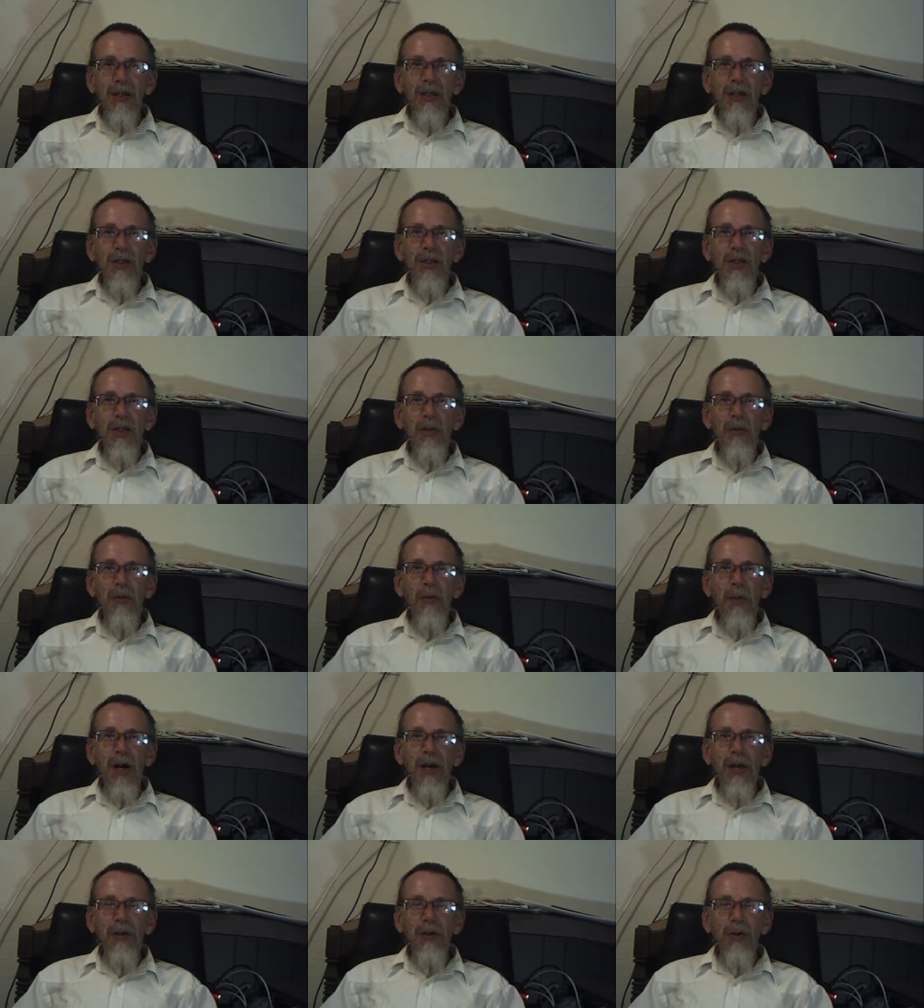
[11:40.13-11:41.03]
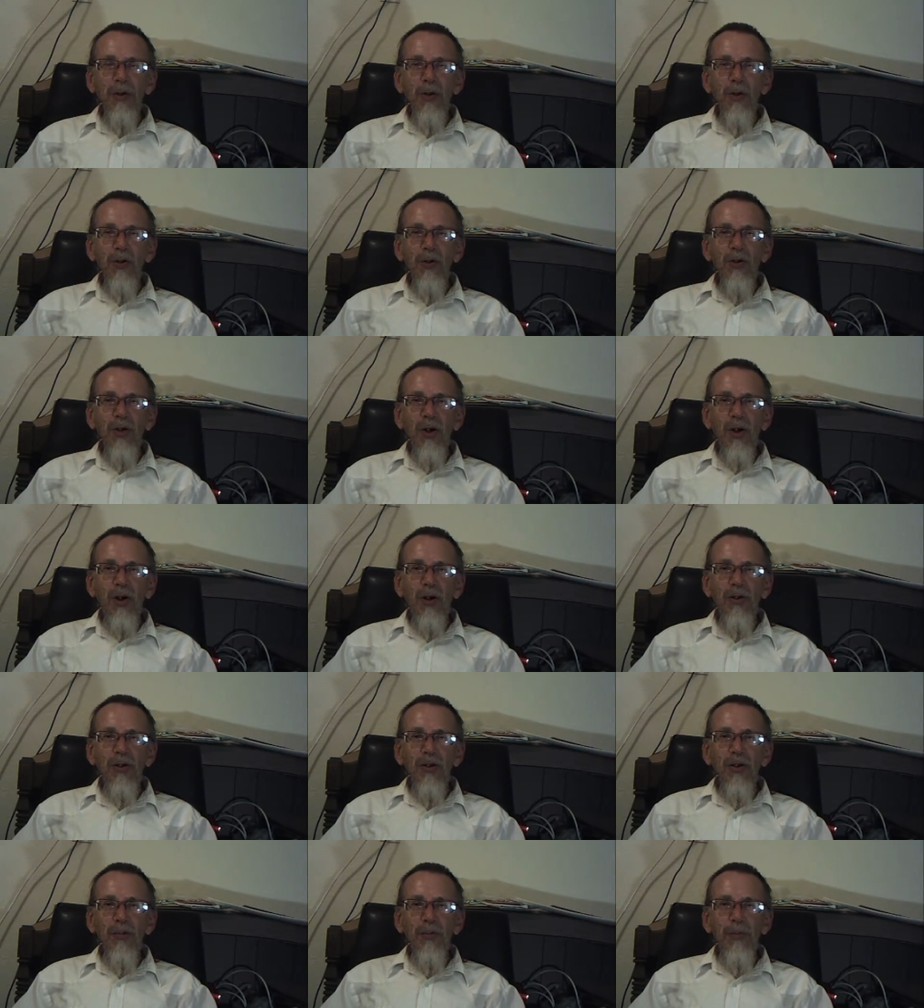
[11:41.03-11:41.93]
some of my thoughts on
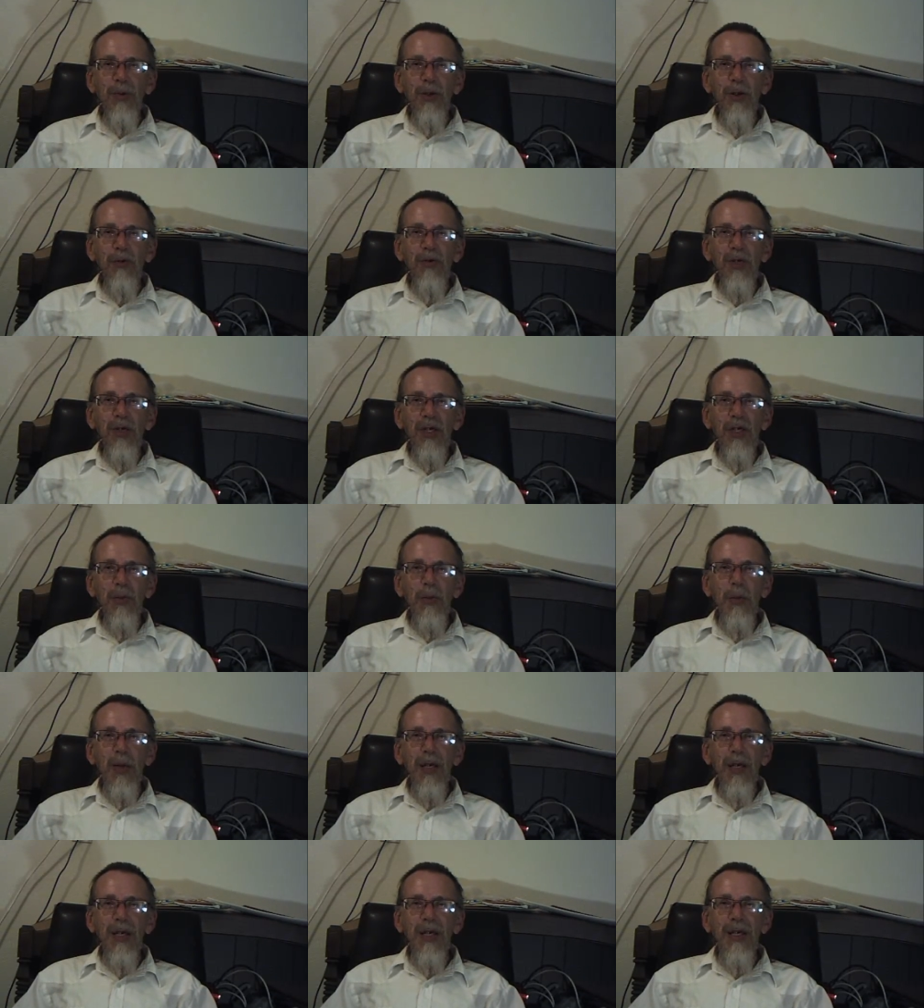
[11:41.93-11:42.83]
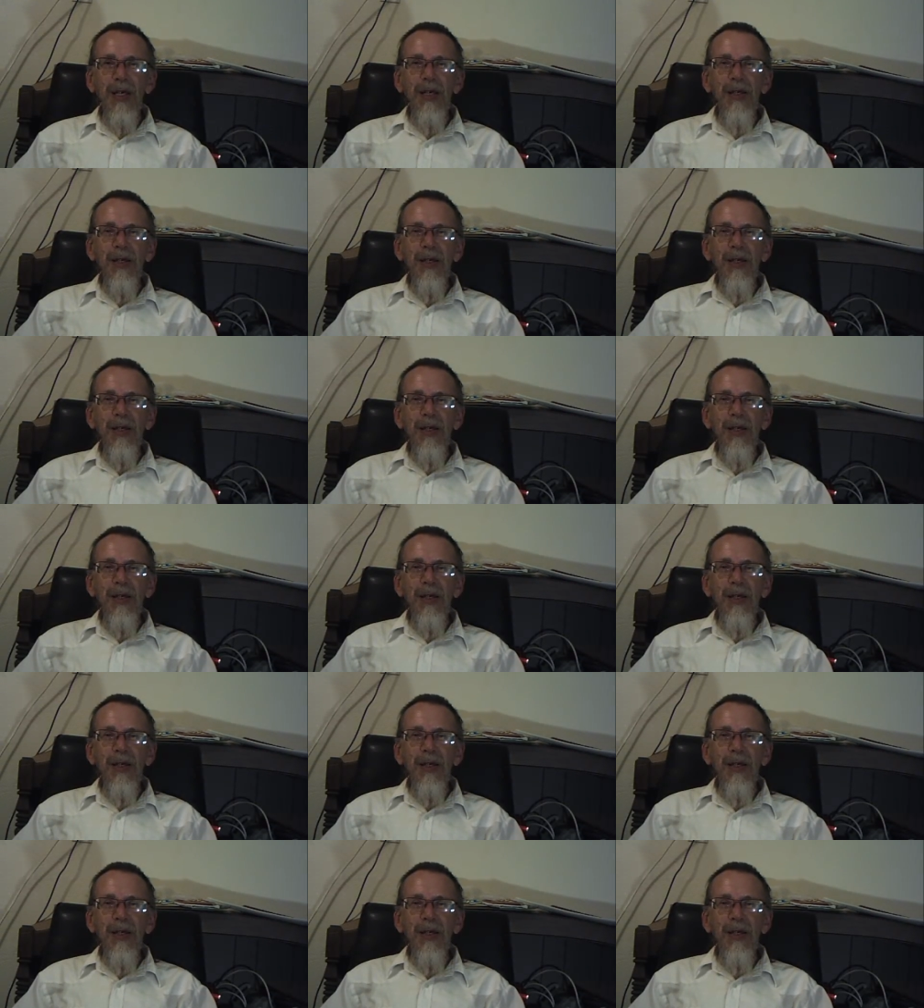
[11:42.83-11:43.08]
computing speed,